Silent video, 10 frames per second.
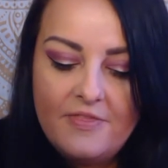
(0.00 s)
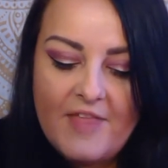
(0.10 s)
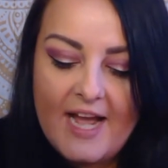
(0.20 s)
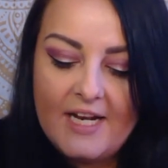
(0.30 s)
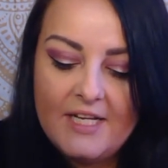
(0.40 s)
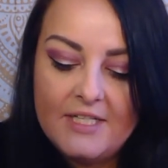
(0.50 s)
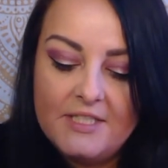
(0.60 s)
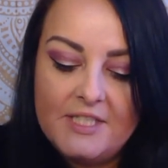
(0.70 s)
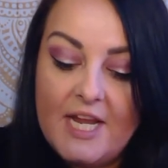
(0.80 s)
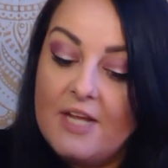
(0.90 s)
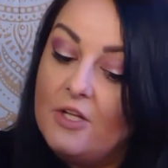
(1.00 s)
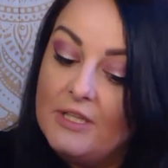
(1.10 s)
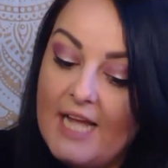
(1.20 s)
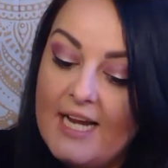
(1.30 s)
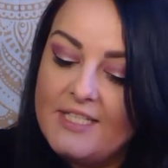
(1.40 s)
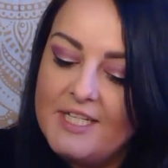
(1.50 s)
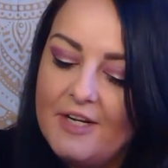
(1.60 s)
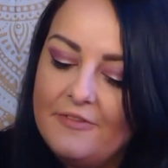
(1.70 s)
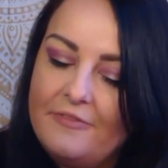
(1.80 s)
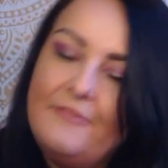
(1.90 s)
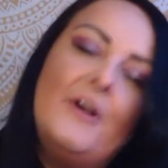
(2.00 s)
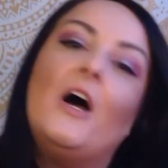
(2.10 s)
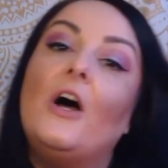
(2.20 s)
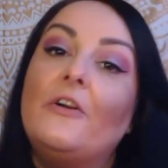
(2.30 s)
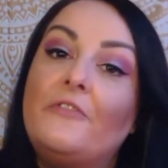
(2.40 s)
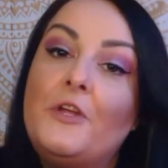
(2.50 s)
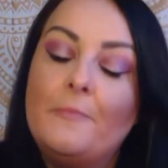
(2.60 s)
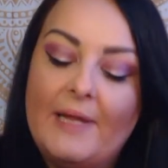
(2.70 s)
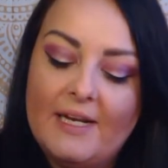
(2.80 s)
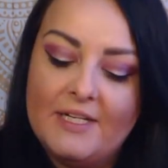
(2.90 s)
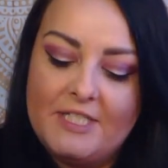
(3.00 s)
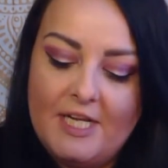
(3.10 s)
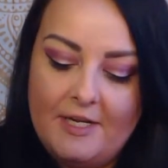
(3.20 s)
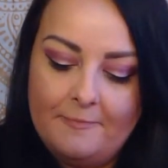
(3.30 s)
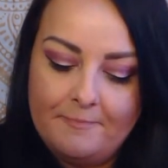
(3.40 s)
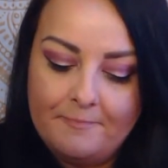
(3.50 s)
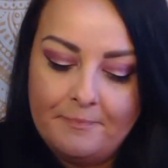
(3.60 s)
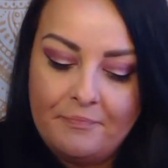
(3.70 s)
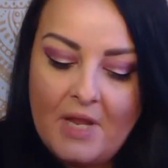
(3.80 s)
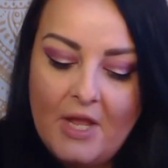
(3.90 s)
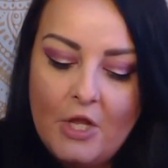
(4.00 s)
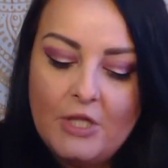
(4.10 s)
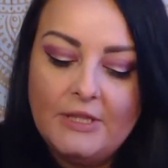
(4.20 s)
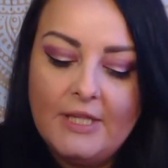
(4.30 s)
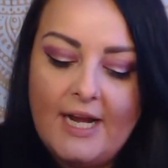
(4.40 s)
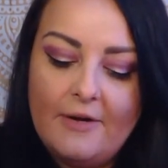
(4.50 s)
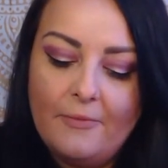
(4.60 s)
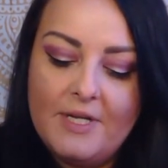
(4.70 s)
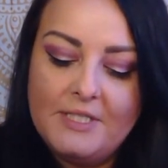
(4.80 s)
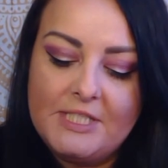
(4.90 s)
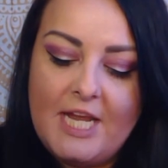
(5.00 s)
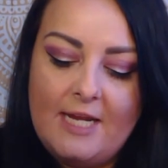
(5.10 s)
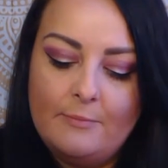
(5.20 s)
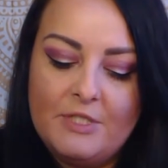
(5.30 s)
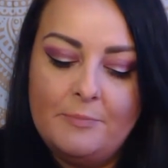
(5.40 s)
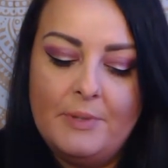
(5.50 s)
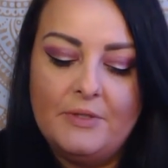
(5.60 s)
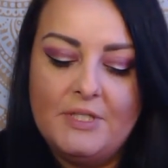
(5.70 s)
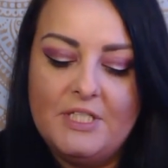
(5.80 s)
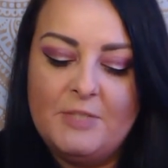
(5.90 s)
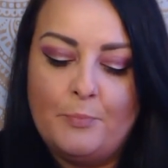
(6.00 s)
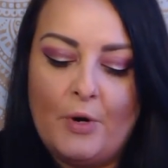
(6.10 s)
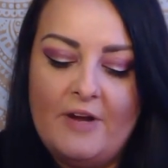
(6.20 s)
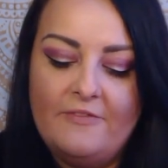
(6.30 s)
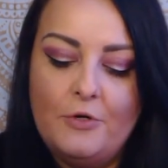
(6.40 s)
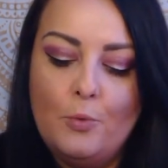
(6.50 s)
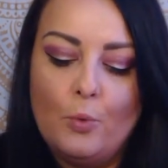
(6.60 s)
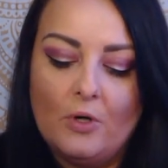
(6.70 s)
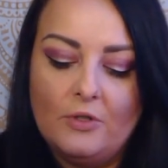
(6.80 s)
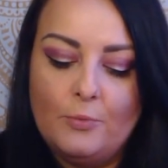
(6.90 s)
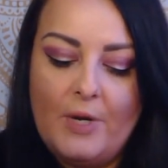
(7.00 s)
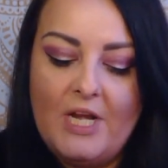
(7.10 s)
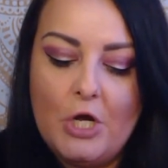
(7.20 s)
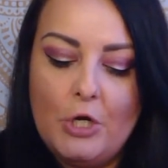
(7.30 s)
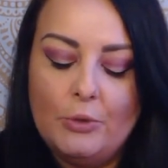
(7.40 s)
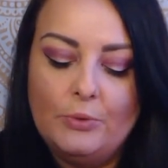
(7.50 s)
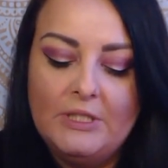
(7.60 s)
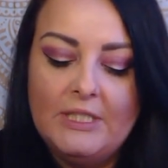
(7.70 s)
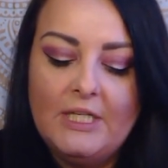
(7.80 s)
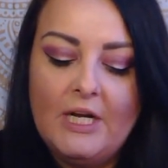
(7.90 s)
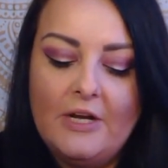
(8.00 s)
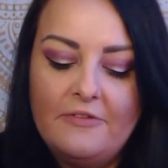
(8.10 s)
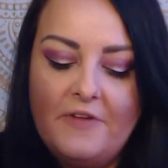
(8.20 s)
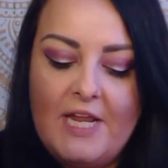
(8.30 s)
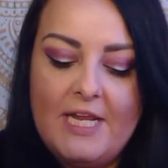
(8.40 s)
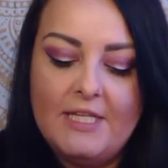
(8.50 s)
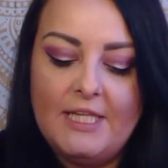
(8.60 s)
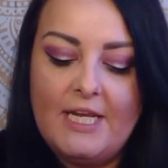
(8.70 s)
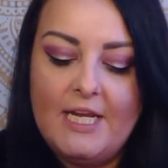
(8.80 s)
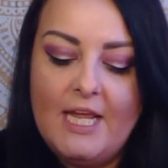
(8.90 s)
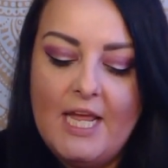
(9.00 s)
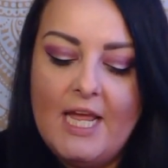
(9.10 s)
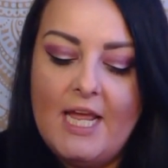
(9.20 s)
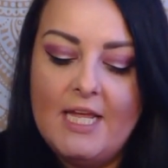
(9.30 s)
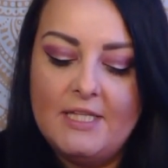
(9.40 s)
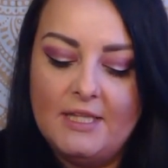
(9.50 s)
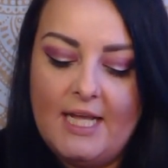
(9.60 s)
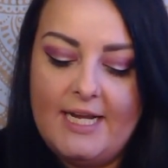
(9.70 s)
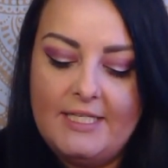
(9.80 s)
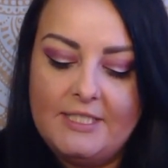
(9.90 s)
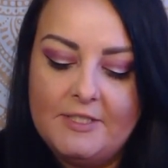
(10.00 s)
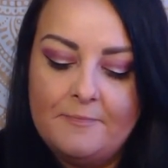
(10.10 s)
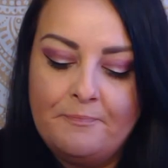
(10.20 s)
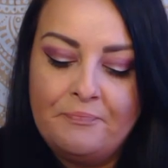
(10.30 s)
That is a collective of humanity. Lyrans came to build this brave new world we know of healing and light